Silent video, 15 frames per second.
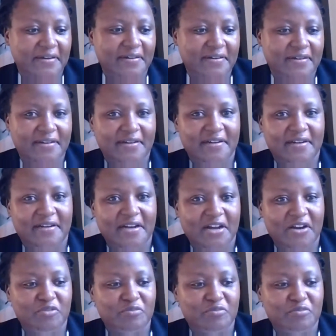
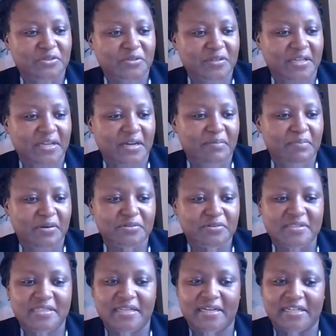I'll be talking
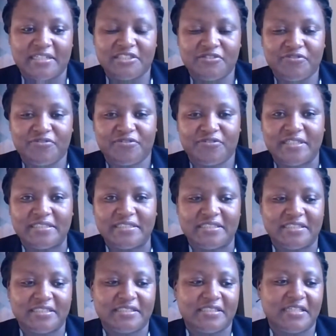about the
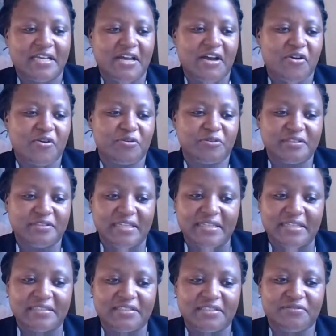different
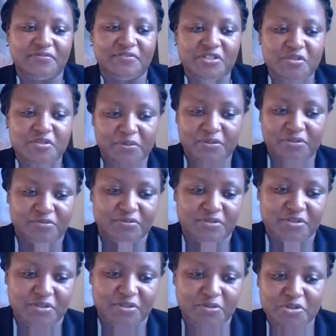alternative dispute
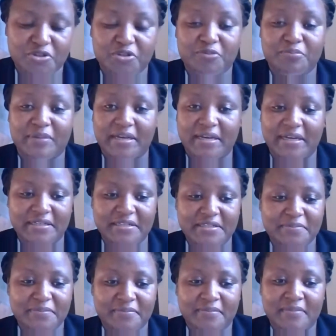resolution
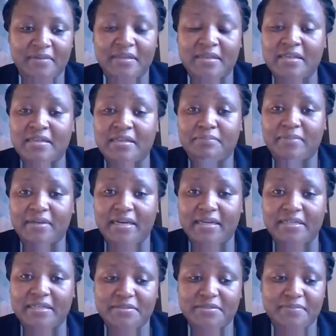mechanisms
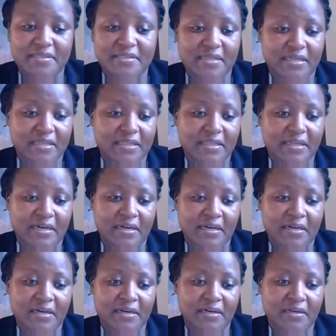in
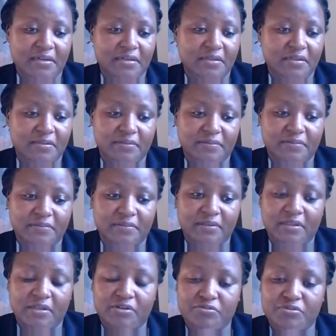the
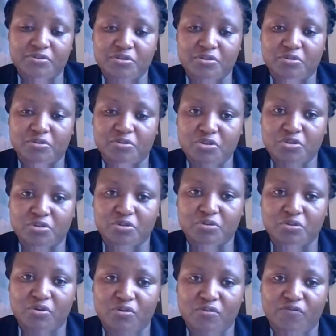
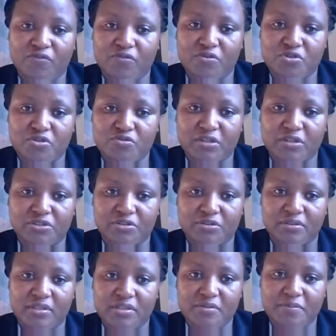resolution of
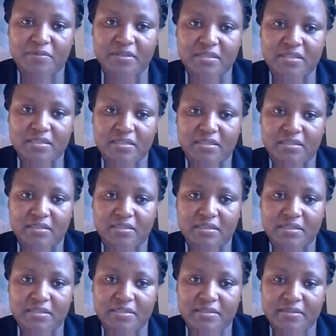construction disputes in
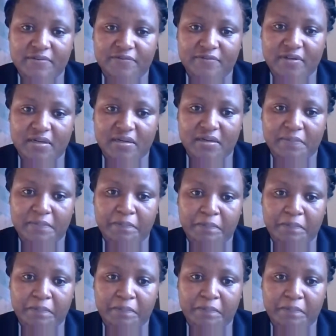East Africa.